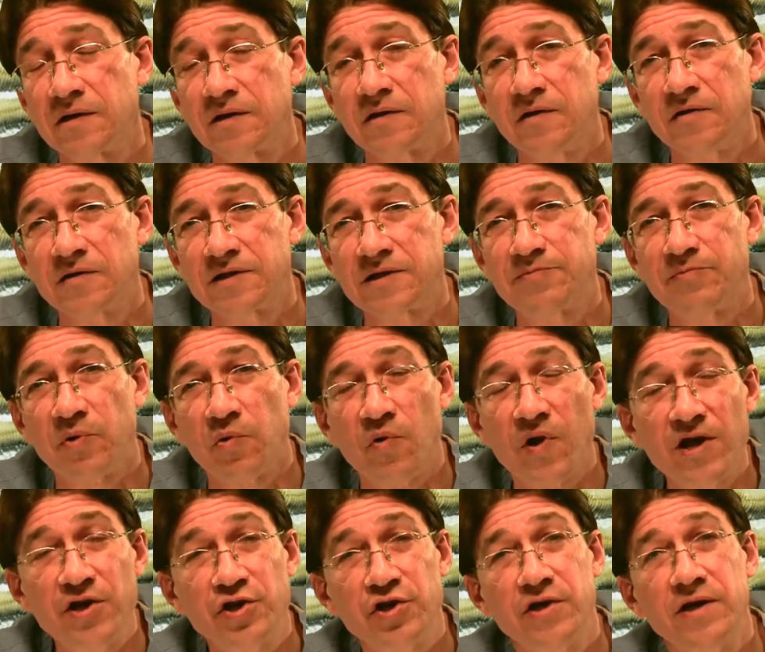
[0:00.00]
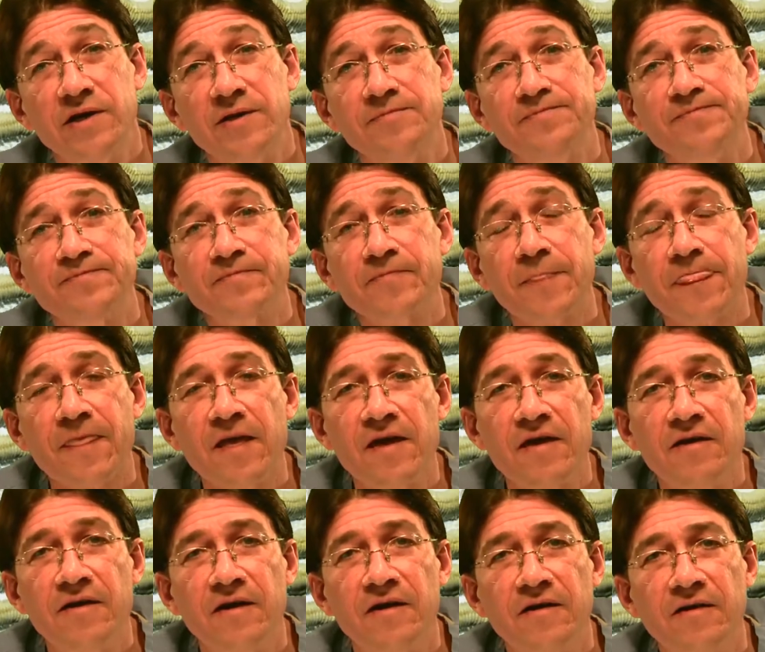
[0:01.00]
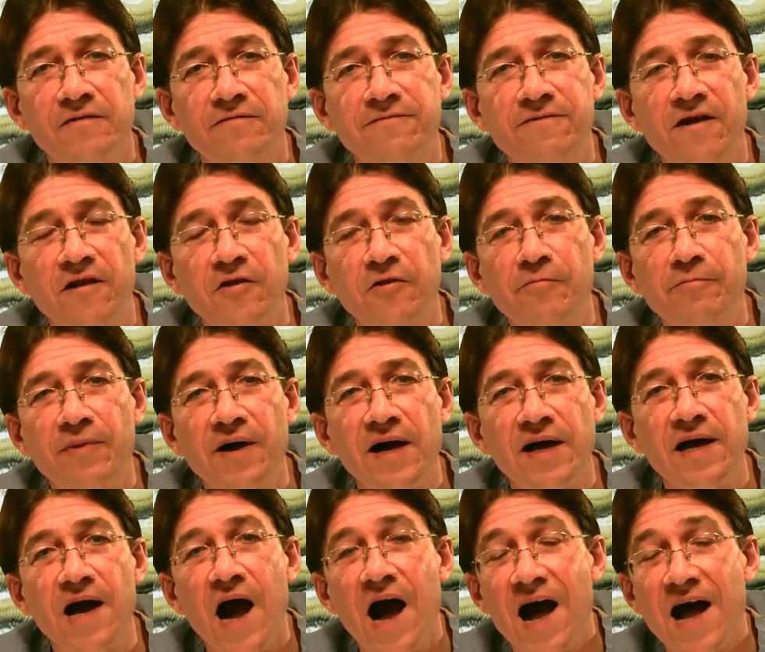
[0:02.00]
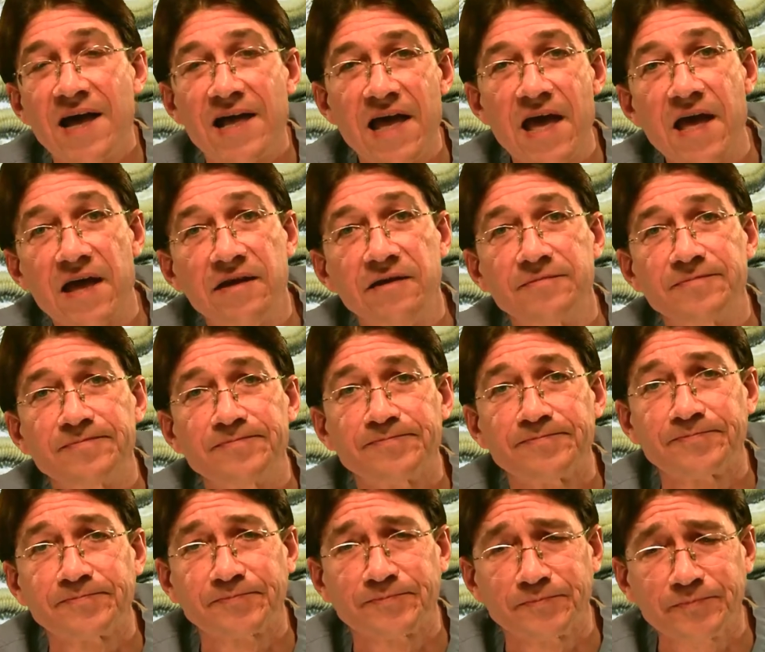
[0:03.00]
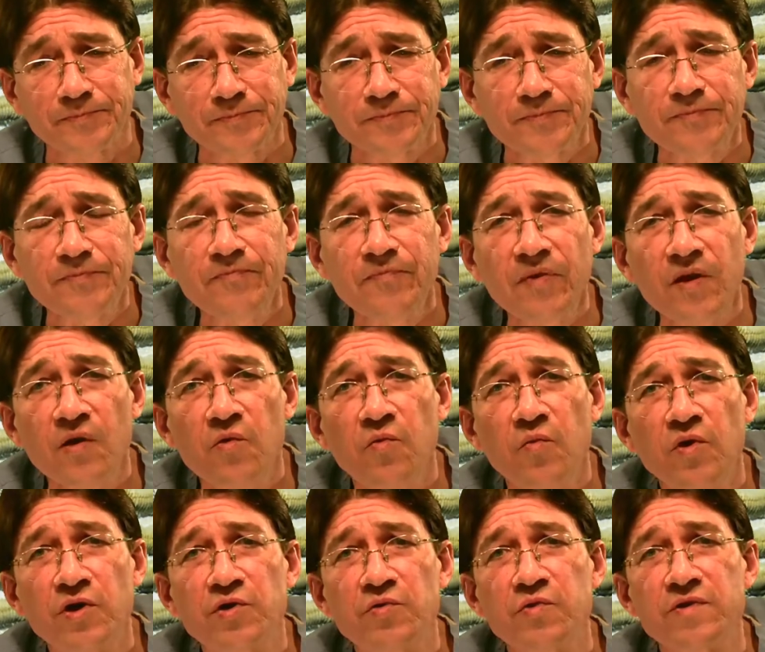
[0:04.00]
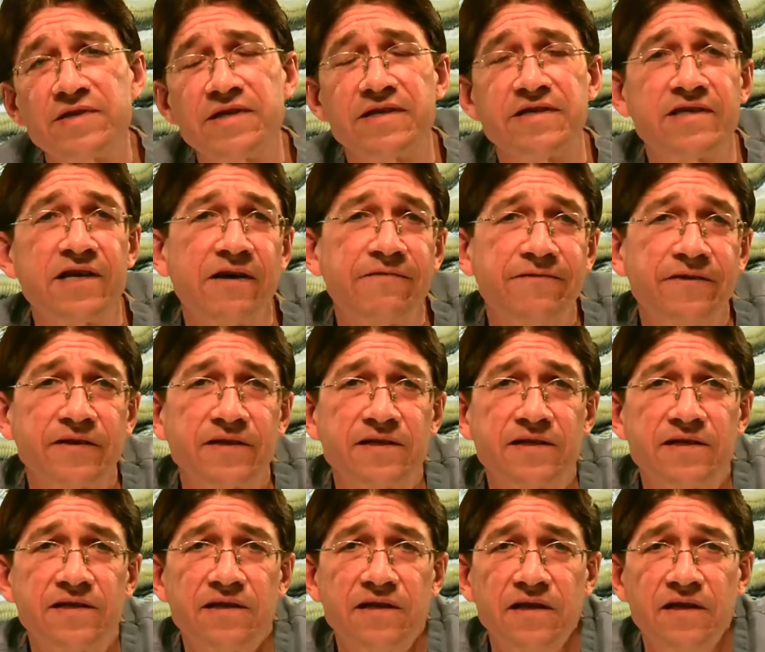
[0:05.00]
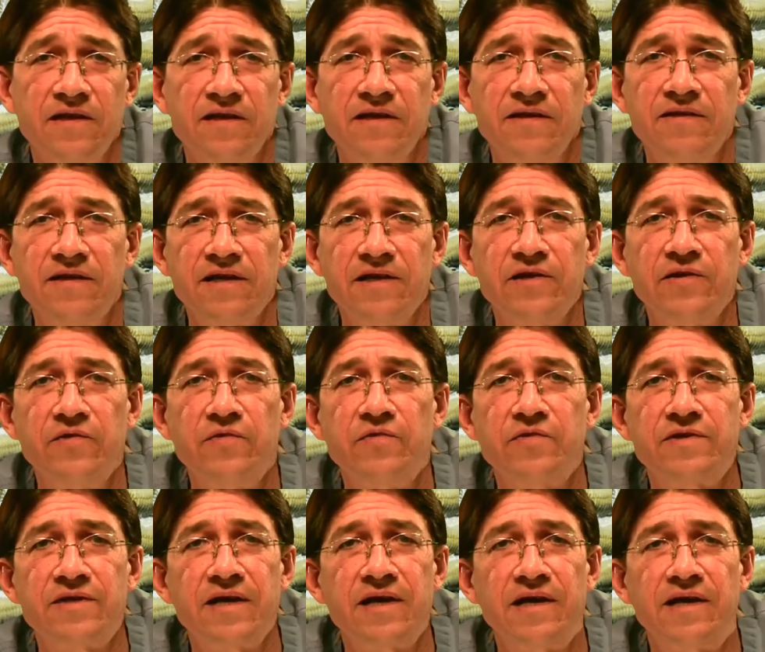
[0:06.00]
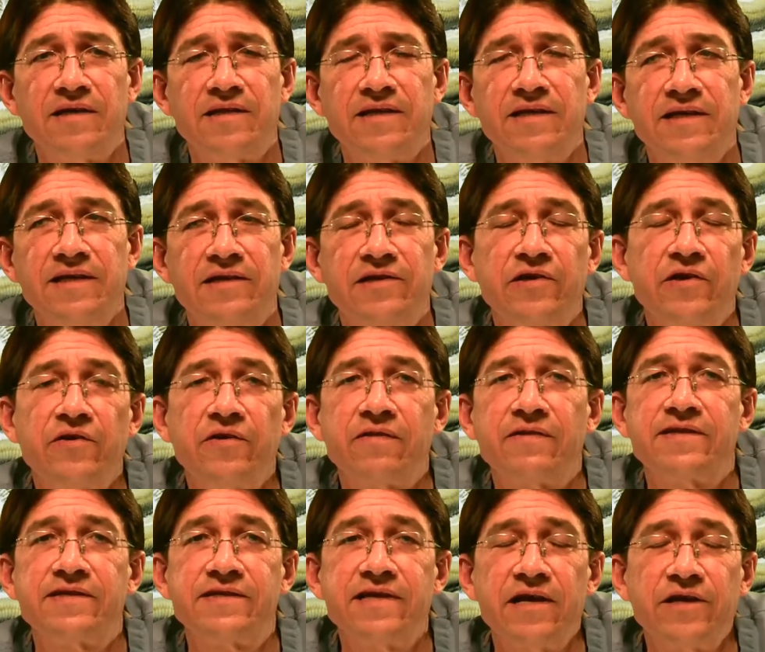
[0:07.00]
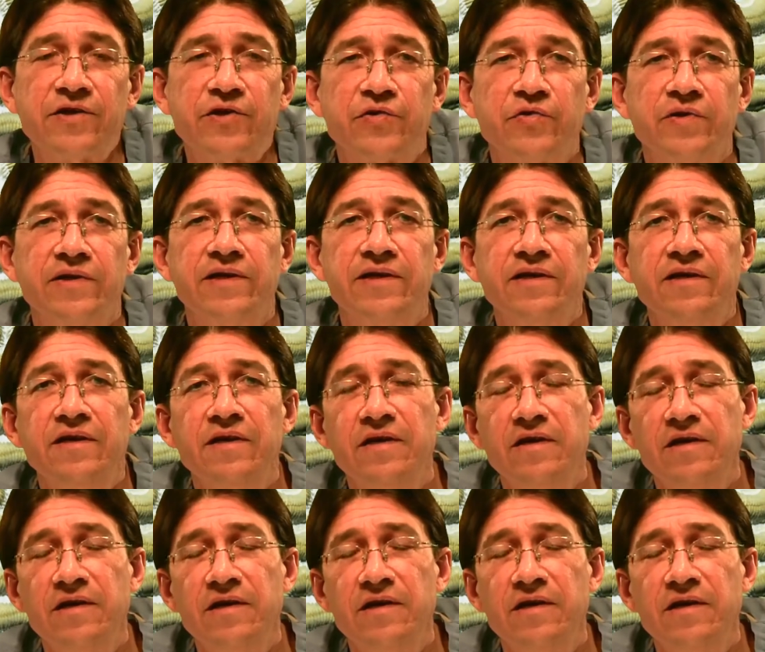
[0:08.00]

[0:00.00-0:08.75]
called Spiraea, followed by IN, which was a suffix they used at the turn of the century